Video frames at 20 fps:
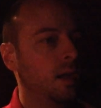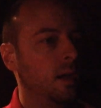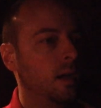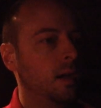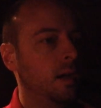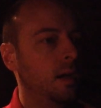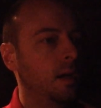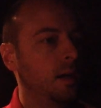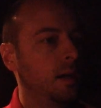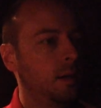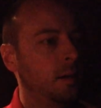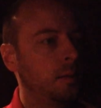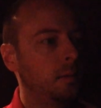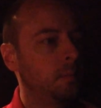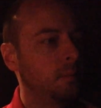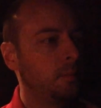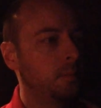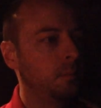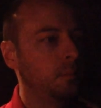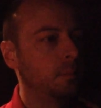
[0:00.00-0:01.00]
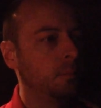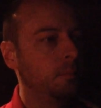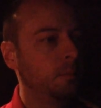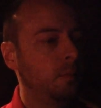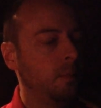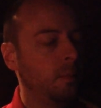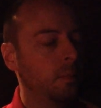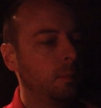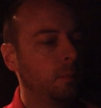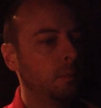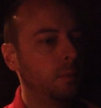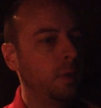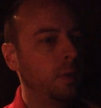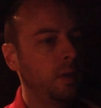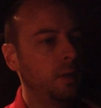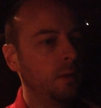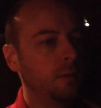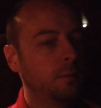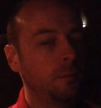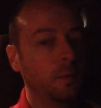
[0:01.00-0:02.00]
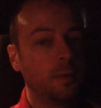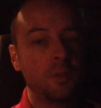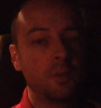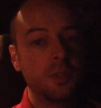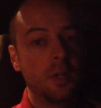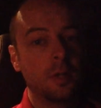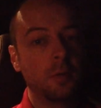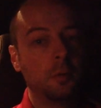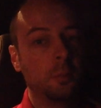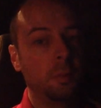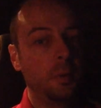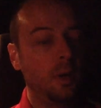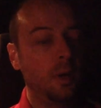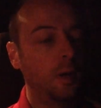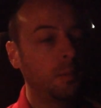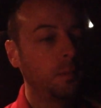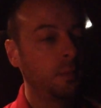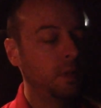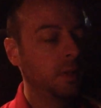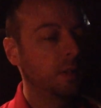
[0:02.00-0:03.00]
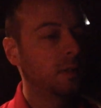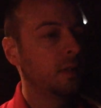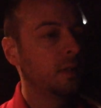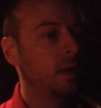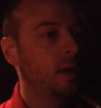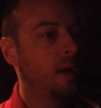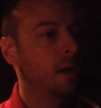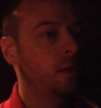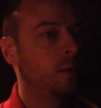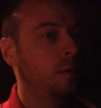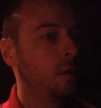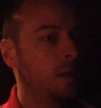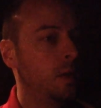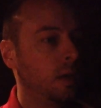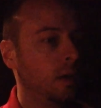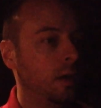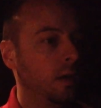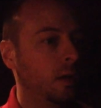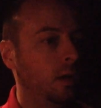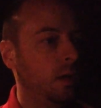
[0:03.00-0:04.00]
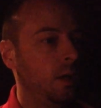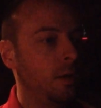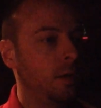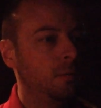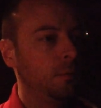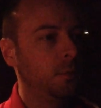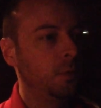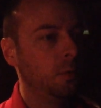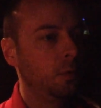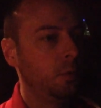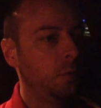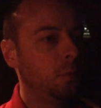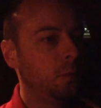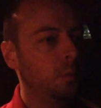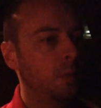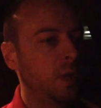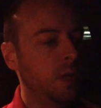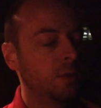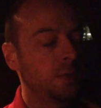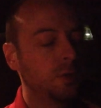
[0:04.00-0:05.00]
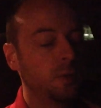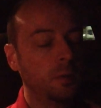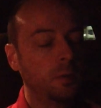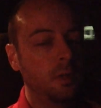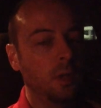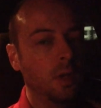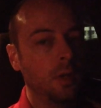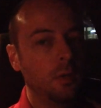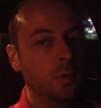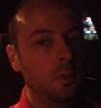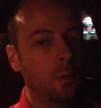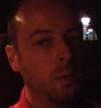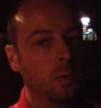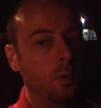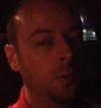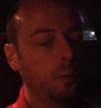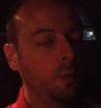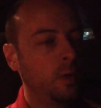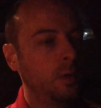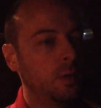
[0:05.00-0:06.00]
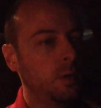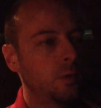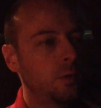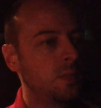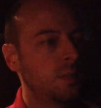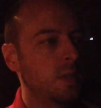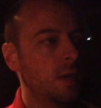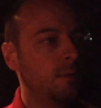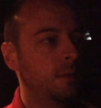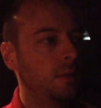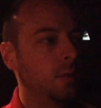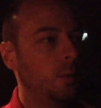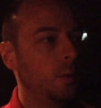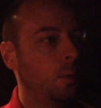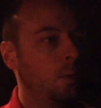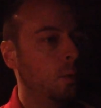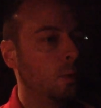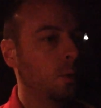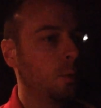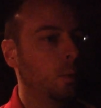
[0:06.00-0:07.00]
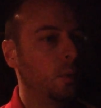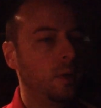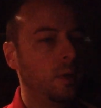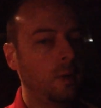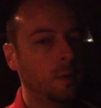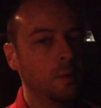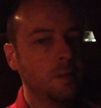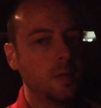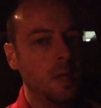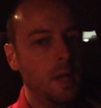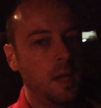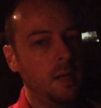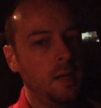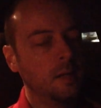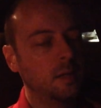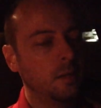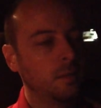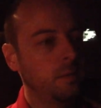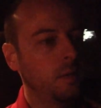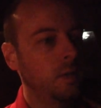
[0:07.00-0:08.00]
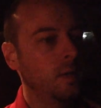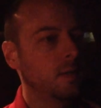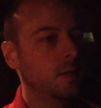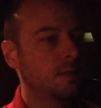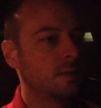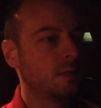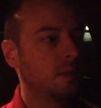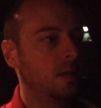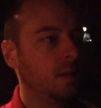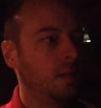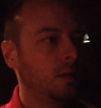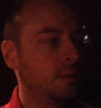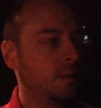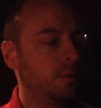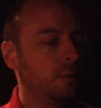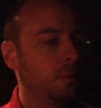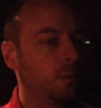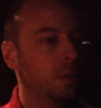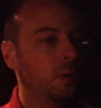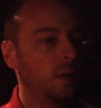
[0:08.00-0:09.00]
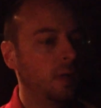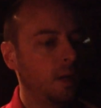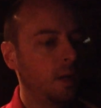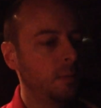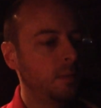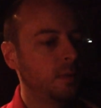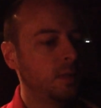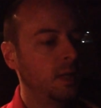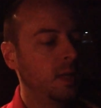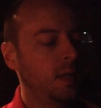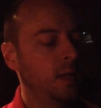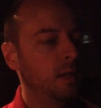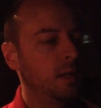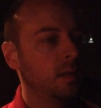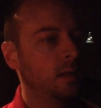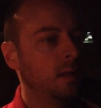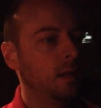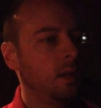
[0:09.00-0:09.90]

But for the general public now, if you make sure that your Windows 7 or Windows 8 device is fully up to date,